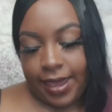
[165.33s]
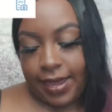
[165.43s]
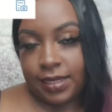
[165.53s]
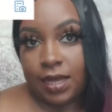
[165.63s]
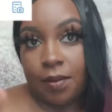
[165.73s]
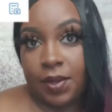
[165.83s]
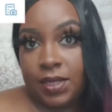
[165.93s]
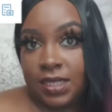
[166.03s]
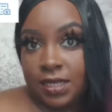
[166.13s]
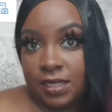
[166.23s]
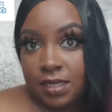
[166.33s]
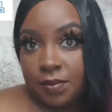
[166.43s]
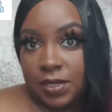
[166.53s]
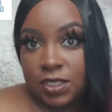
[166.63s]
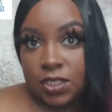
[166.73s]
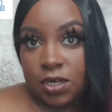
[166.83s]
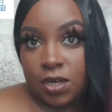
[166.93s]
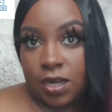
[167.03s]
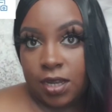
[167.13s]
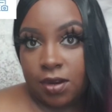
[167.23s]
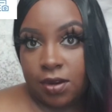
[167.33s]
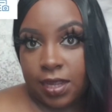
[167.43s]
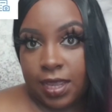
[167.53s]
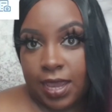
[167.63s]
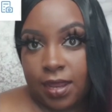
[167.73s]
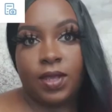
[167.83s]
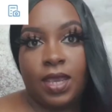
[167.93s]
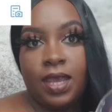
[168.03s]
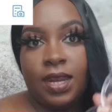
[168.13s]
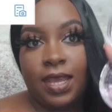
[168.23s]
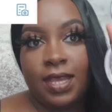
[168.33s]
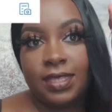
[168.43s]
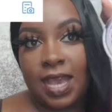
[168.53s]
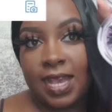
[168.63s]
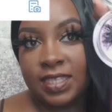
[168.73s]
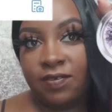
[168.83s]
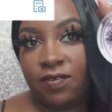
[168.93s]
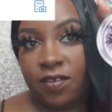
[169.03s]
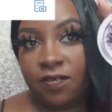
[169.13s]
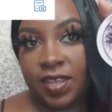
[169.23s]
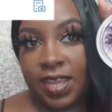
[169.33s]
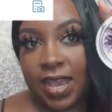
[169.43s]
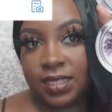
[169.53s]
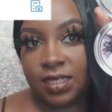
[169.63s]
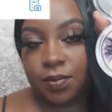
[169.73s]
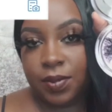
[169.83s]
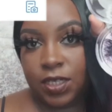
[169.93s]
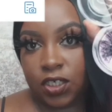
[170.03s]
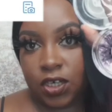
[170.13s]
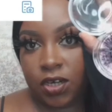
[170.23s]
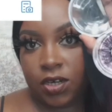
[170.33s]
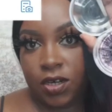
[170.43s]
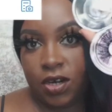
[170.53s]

And I'm inserting the picture here again. It is as fluffy as the picture.